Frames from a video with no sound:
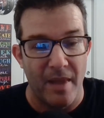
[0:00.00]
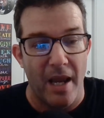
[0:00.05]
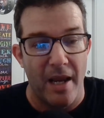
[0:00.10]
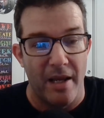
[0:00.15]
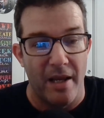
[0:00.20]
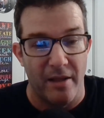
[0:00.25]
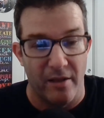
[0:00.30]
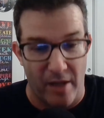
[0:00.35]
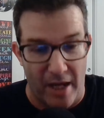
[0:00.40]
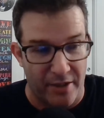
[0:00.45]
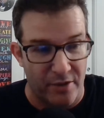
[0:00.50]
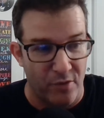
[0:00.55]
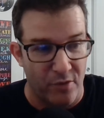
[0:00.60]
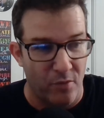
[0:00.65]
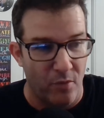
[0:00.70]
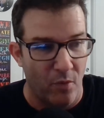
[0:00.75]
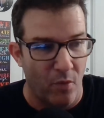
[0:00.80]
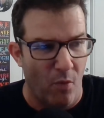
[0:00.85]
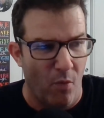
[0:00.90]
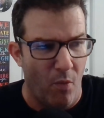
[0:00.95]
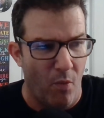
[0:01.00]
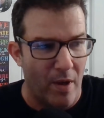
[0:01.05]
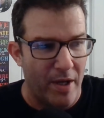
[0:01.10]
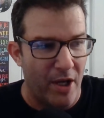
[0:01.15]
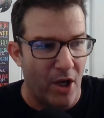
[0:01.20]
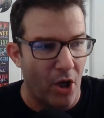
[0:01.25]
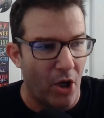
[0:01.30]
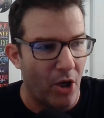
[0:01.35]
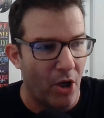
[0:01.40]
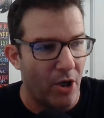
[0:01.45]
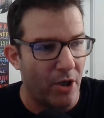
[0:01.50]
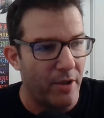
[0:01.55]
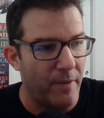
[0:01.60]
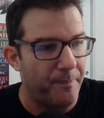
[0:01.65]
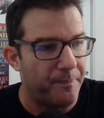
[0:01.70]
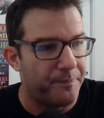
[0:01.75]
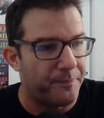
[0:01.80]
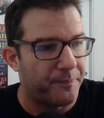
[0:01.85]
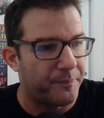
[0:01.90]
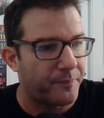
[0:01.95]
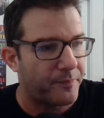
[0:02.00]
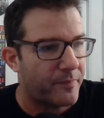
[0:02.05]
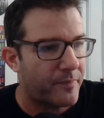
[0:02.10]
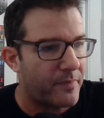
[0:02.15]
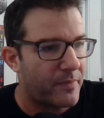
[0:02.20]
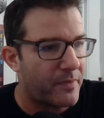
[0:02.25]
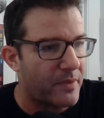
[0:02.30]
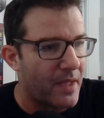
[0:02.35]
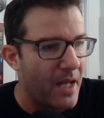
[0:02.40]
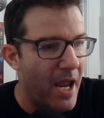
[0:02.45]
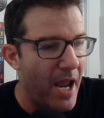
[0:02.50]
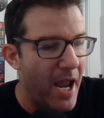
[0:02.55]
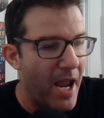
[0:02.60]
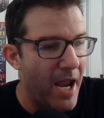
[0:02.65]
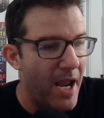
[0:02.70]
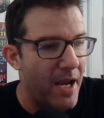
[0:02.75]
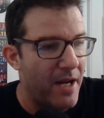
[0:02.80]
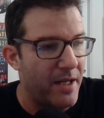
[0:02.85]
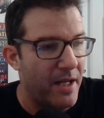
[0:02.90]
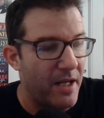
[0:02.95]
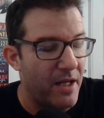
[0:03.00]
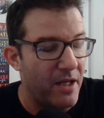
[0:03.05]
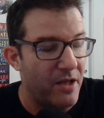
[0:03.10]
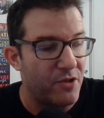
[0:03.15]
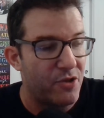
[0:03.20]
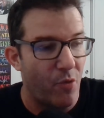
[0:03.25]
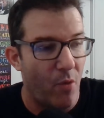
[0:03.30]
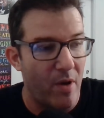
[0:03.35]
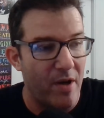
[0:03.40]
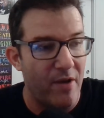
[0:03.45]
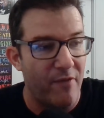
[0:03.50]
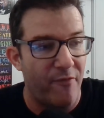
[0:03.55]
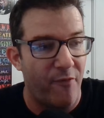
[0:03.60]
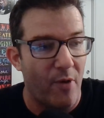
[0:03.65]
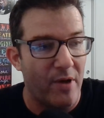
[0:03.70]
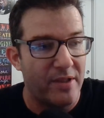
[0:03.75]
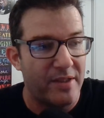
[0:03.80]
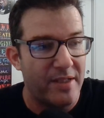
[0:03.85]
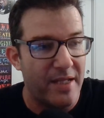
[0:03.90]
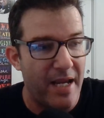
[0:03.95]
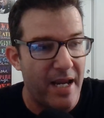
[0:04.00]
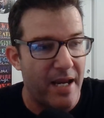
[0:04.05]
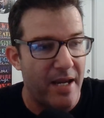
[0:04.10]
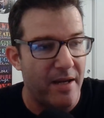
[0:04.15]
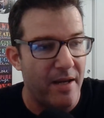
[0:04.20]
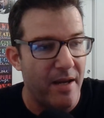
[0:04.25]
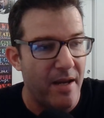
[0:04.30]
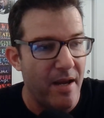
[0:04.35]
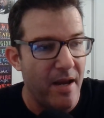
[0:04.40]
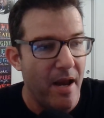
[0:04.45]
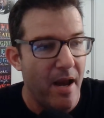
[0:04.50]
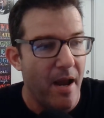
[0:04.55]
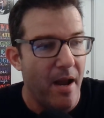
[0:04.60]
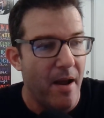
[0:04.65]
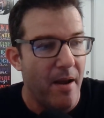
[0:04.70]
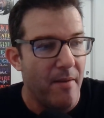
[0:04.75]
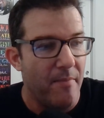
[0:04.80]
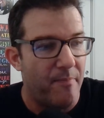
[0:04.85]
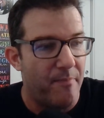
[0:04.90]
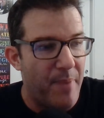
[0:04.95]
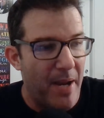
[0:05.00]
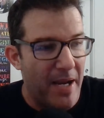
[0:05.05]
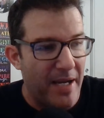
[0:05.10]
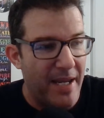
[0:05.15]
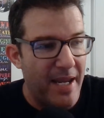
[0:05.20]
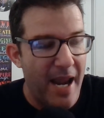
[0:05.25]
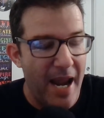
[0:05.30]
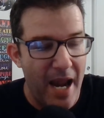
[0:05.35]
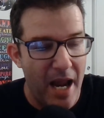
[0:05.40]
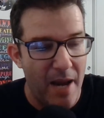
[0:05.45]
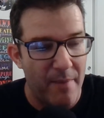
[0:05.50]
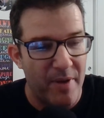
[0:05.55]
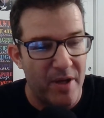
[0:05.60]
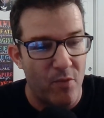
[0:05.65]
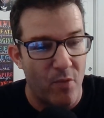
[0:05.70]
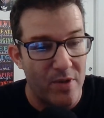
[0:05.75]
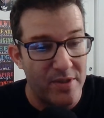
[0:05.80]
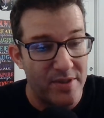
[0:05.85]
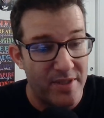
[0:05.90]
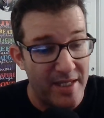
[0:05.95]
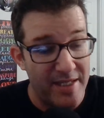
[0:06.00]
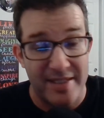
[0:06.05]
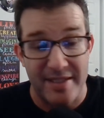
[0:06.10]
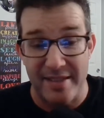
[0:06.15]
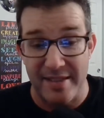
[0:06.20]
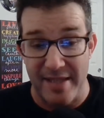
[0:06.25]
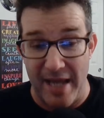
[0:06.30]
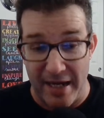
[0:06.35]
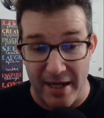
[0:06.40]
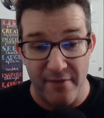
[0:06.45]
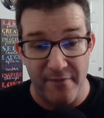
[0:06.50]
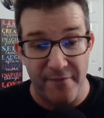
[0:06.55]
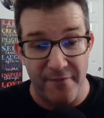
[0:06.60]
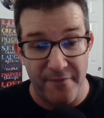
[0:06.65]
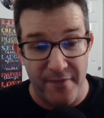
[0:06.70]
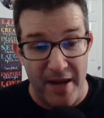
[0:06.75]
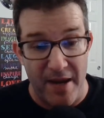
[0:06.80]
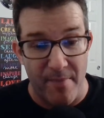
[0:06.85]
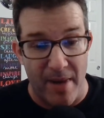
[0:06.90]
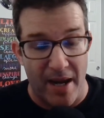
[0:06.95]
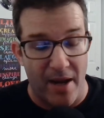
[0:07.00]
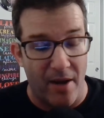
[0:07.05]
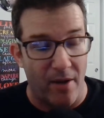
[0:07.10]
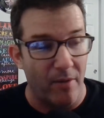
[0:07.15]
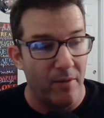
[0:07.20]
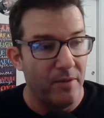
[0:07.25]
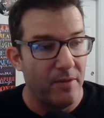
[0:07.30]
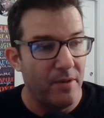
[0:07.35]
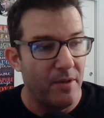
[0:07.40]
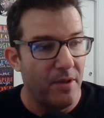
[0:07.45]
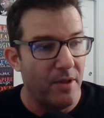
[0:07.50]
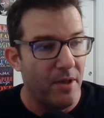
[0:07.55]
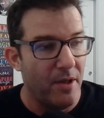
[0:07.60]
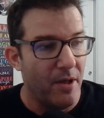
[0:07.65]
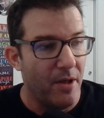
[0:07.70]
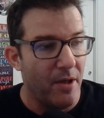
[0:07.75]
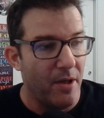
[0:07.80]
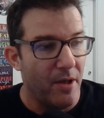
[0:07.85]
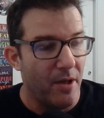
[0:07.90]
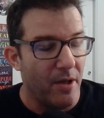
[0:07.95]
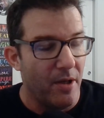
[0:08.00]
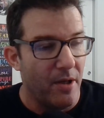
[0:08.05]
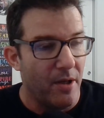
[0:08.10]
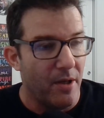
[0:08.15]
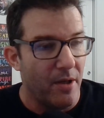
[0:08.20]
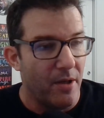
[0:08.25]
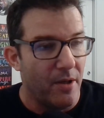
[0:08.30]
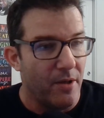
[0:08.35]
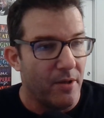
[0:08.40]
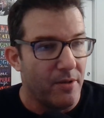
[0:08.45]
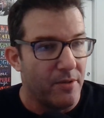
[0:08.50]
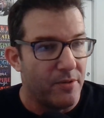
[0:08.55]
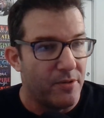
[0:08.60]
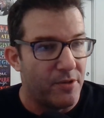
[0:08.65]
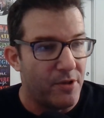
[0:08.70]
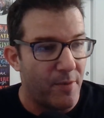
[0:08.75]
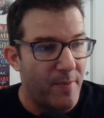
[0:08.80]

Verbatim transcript: He liked what he heard, and in 2014, Becky Hammon was the second female to